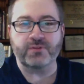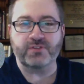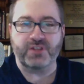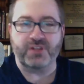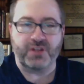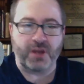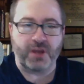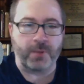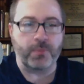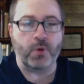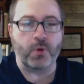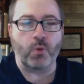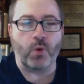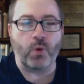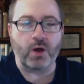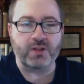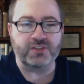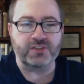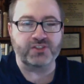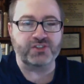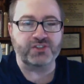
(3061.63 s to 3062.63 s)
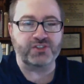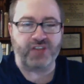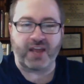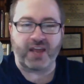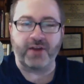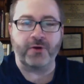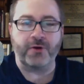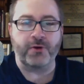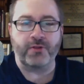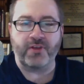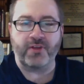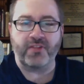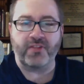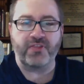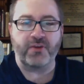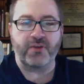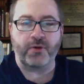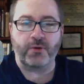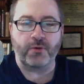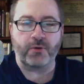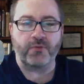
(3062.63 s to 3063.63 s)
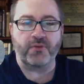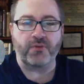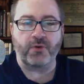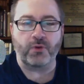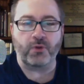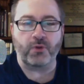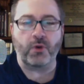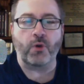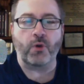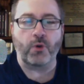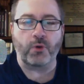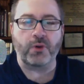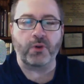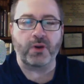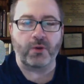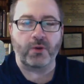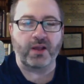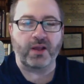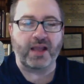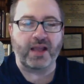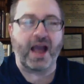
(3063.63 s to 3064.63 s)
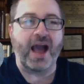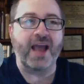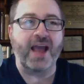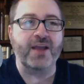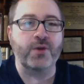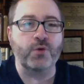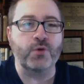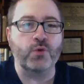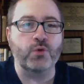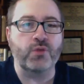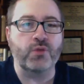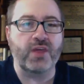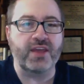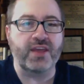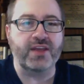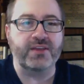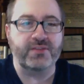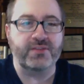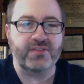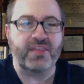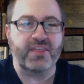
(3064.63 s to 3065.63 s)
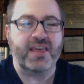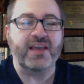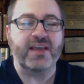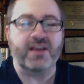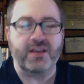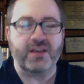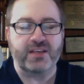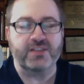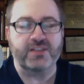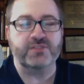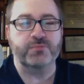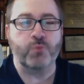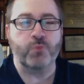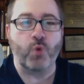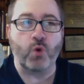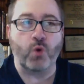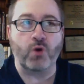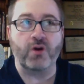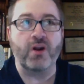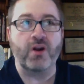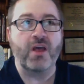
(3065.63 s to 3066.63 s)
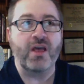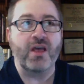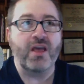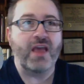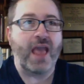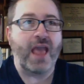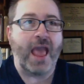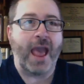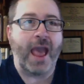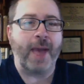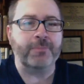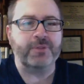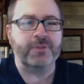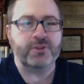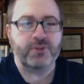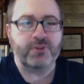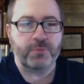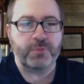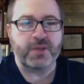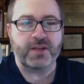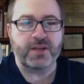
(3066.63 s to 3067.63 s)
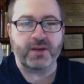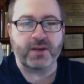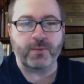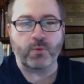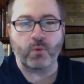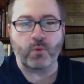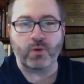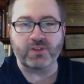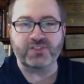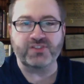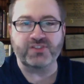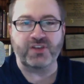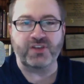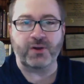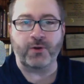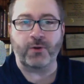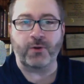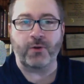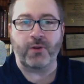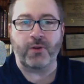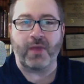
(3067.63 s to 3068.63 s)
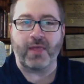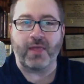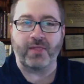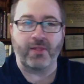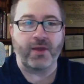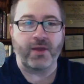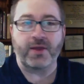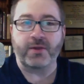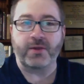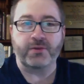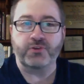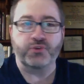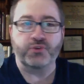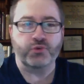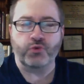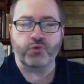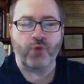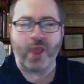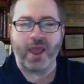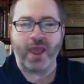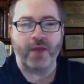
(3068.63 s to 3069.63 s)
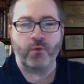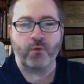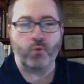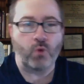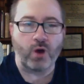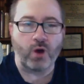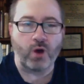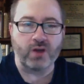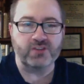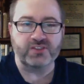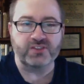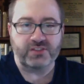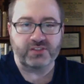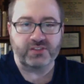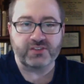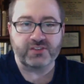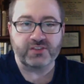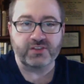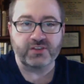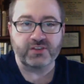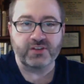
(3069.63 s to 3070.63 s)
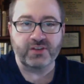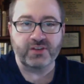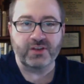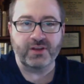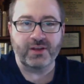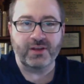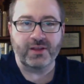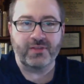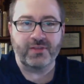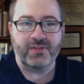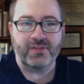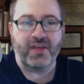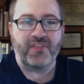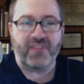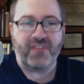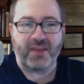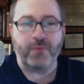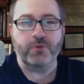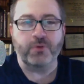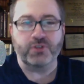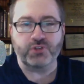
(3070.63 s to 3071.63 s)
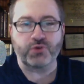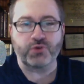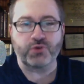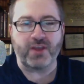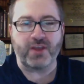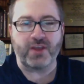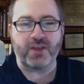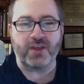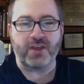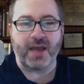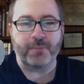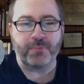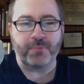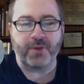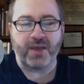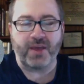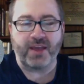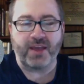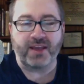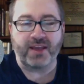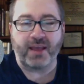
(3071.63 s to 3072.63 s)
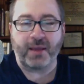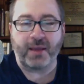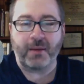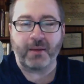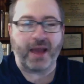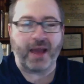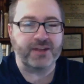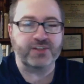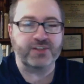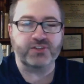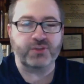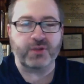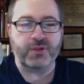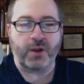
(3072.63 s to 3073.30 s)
the number 1 center that they're or a guy who they think is more apt to be a number 1 center like Drouin wasn't, that they would trade that pick. I just